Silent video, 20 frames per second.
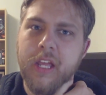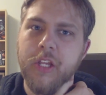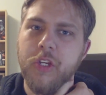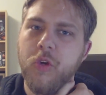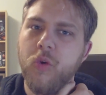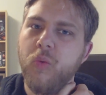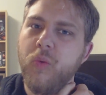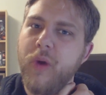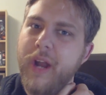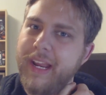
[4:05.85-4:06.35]

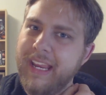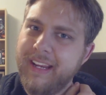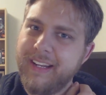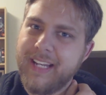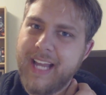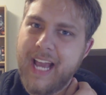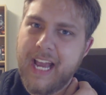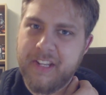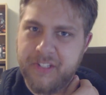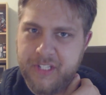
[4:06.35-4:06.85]
You
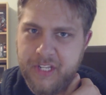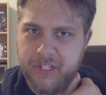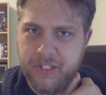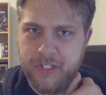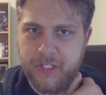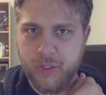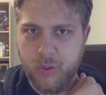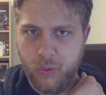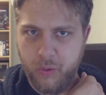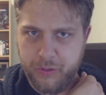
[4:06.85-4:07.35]
recognize this
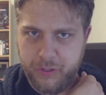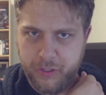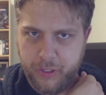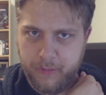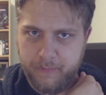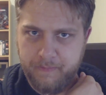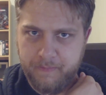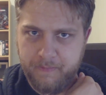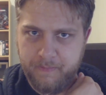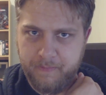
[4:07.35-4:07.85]

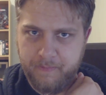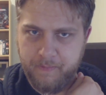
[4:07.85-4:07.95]
soldier